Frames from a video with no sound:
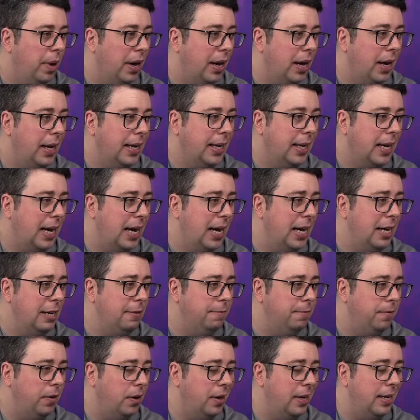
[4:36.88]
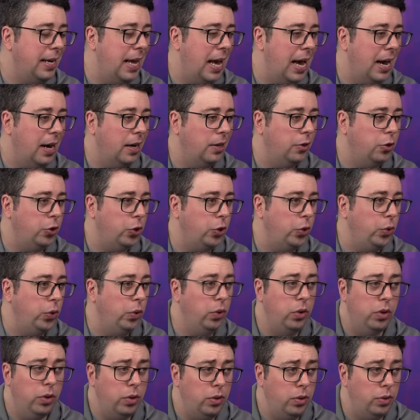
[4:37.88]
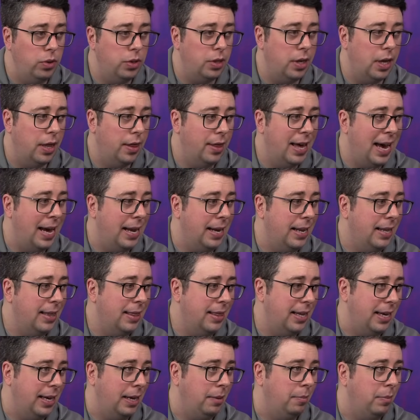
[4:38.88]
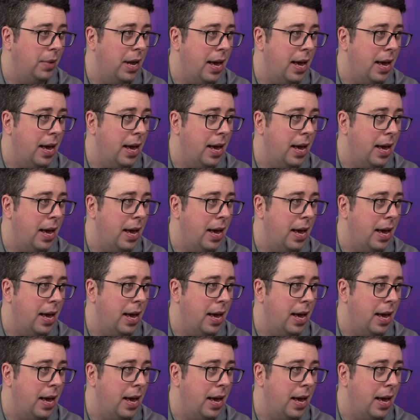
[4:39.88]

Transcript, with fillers: but I can't find how to use that theme